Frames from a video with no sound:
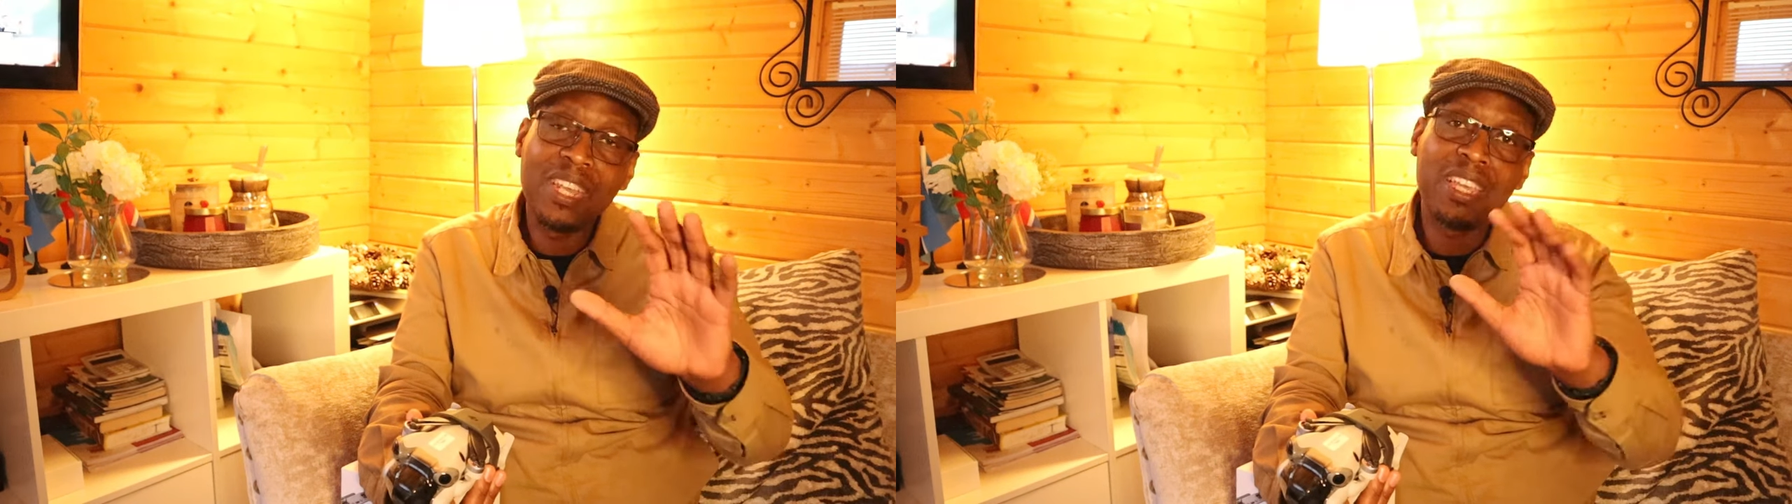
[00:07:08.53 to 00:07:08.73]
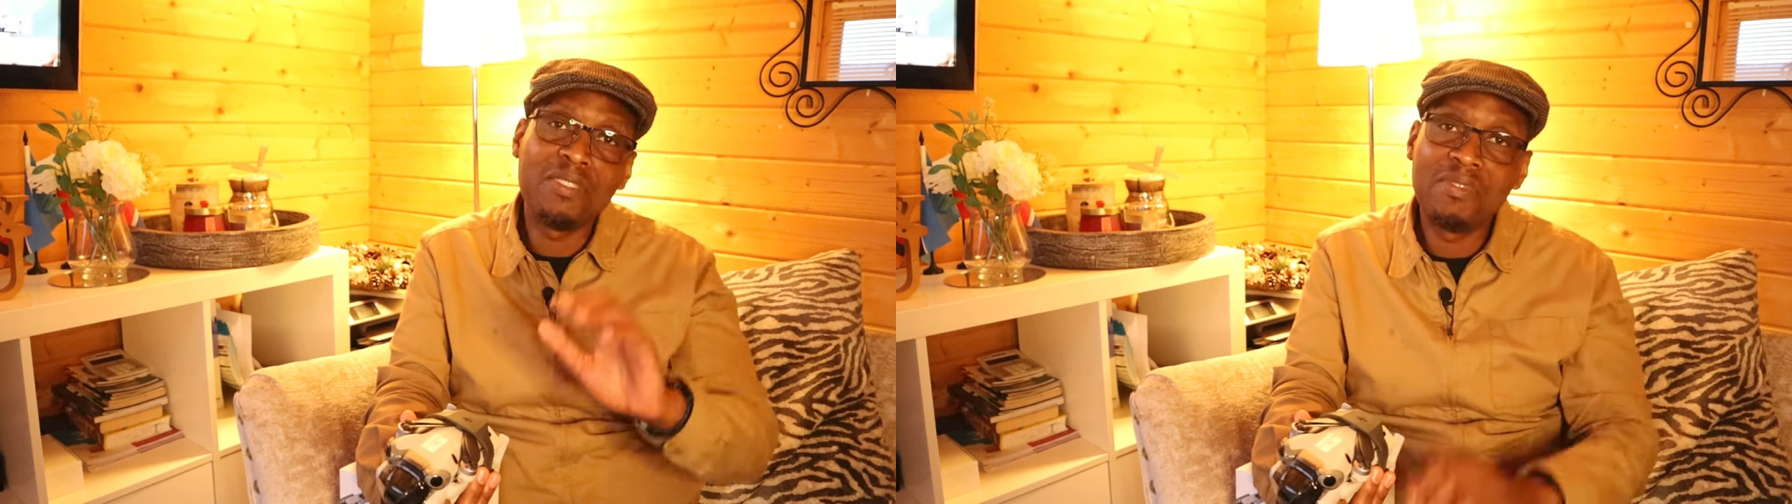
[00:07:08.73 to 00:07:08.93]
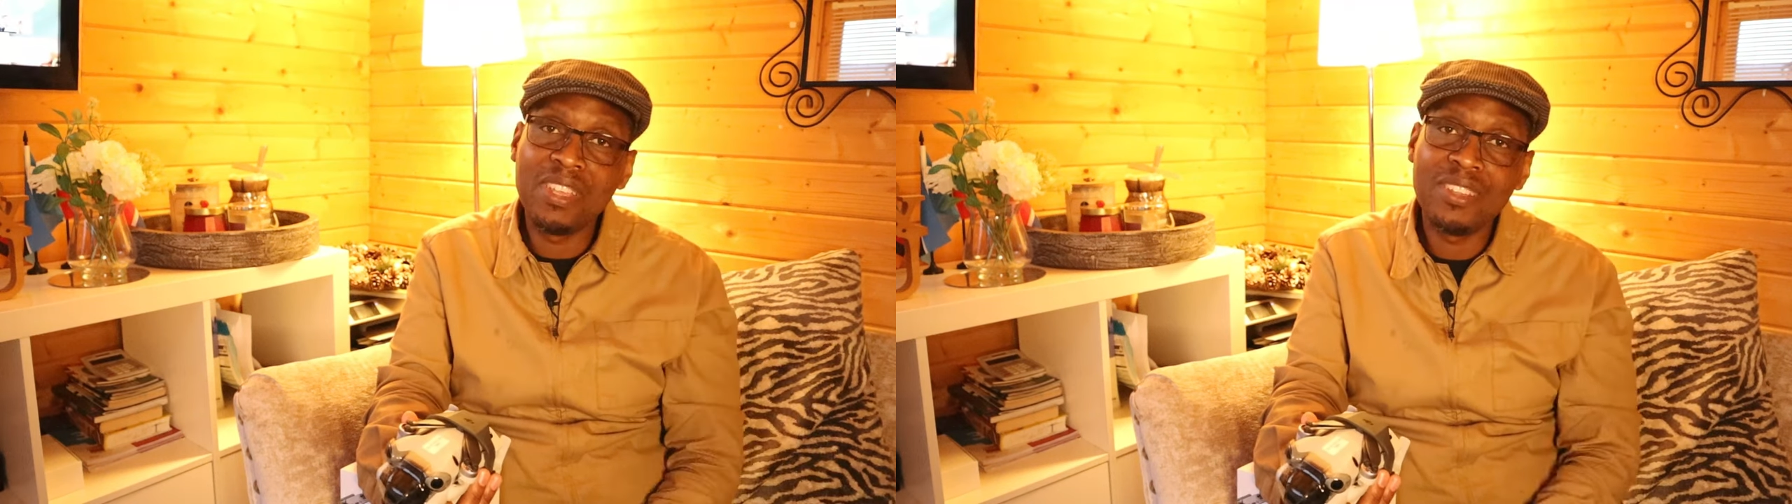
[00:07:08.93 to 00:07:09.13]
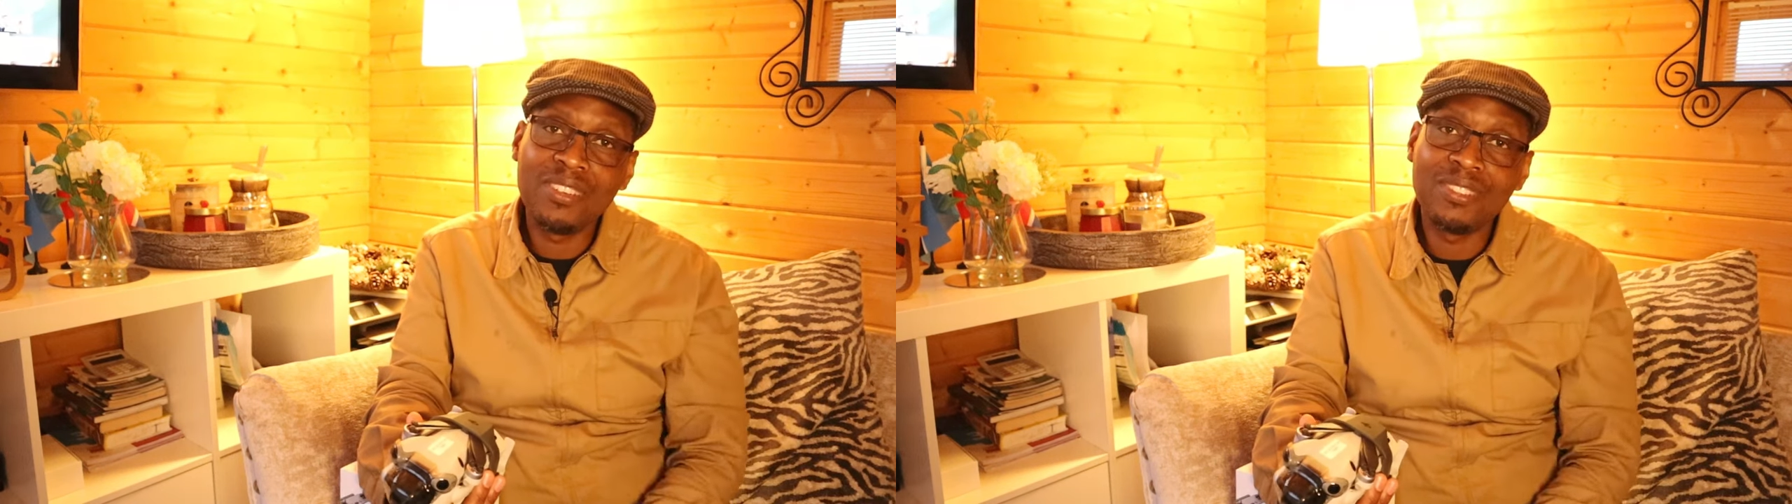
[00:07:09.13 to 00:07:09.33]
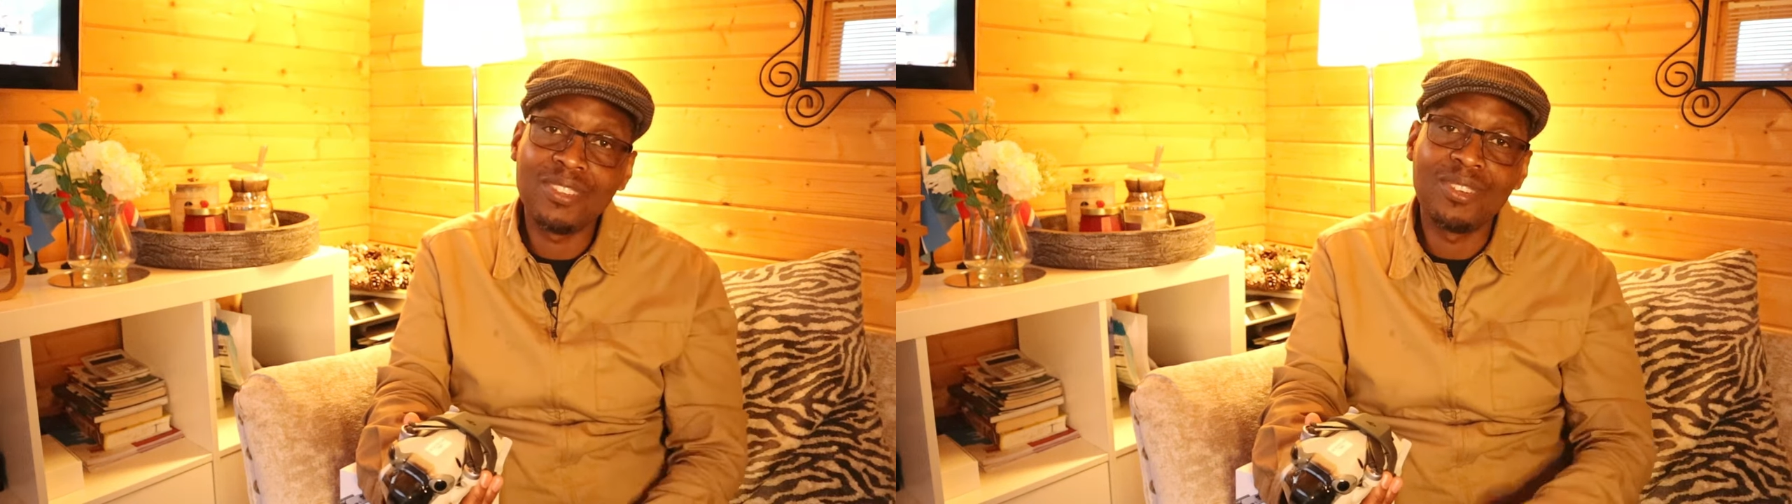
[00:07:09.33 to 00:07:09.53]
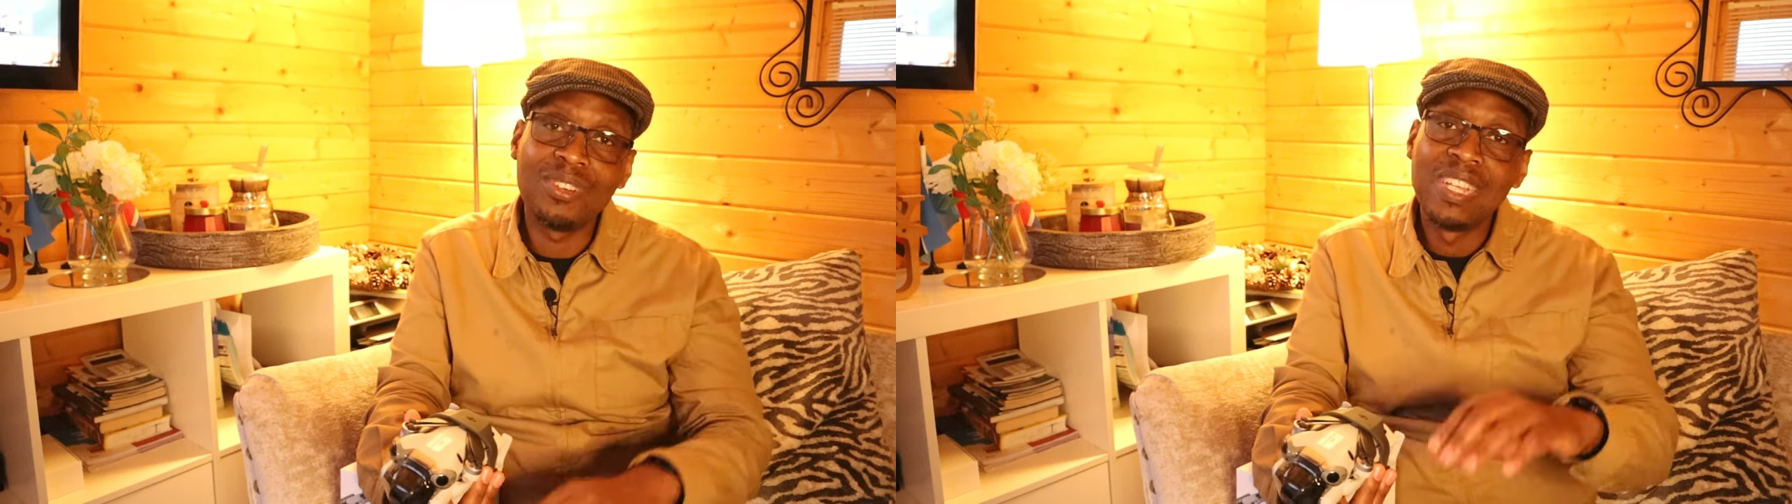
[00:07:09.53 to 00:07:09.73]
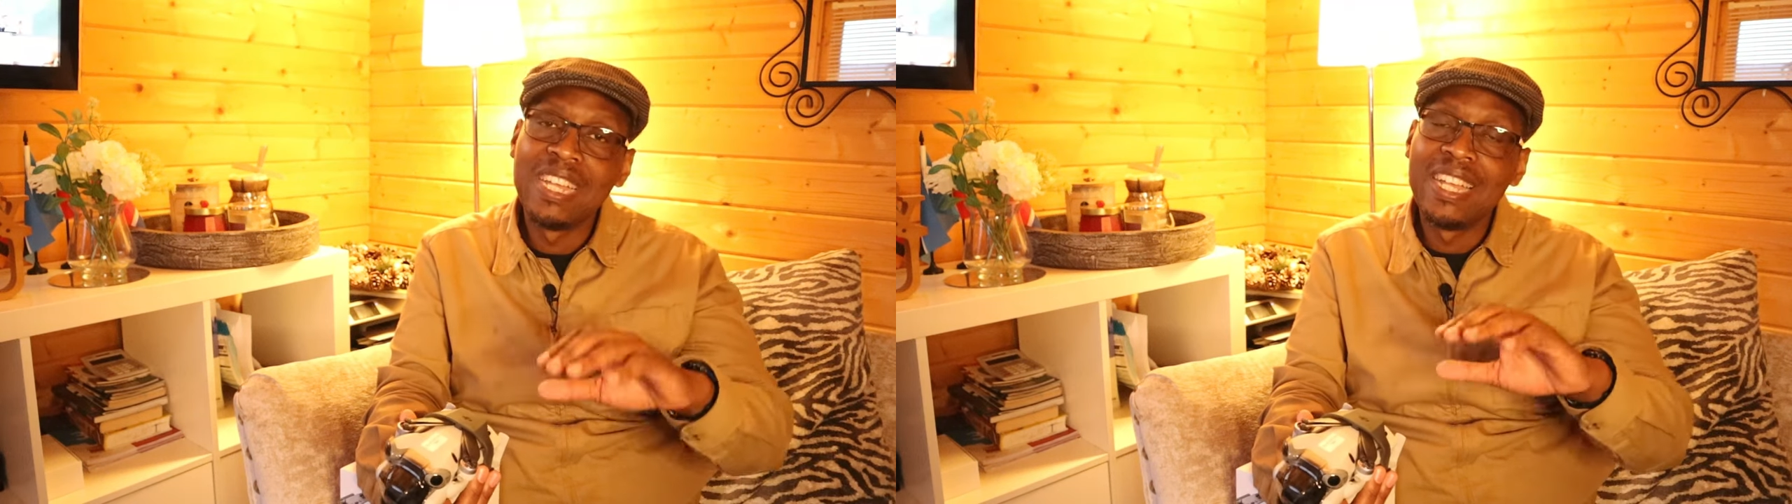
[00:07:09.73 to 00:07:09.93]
taking videos. So